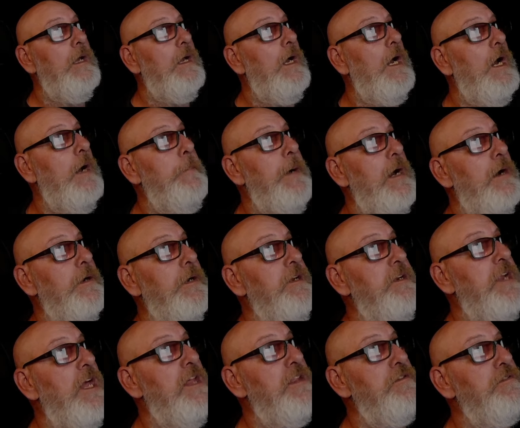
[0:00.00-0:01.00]
about
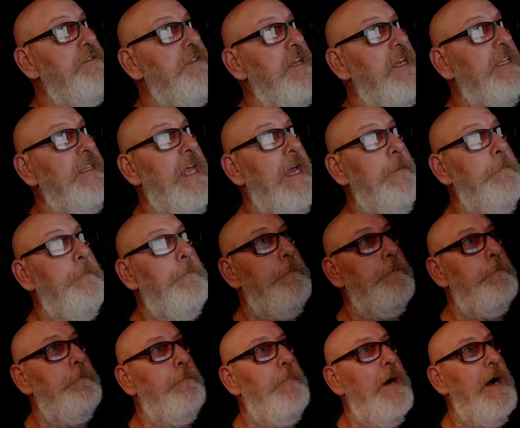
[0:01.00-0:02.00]
another thing that
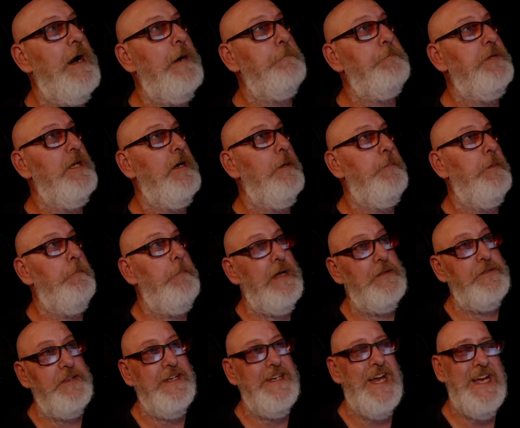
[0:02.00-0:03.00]
popped up
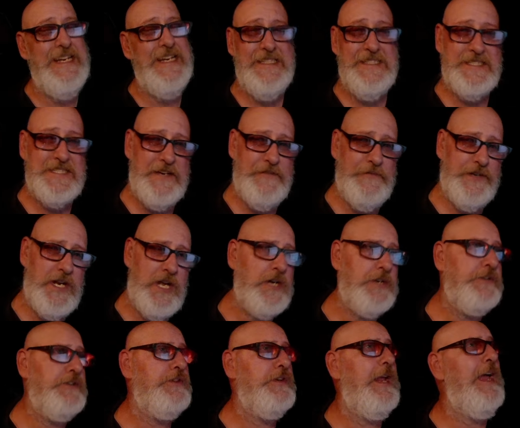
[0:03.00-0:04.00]
about the
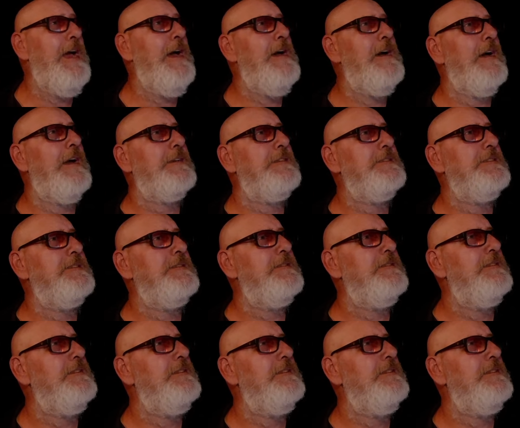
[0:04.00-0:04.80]
9700X.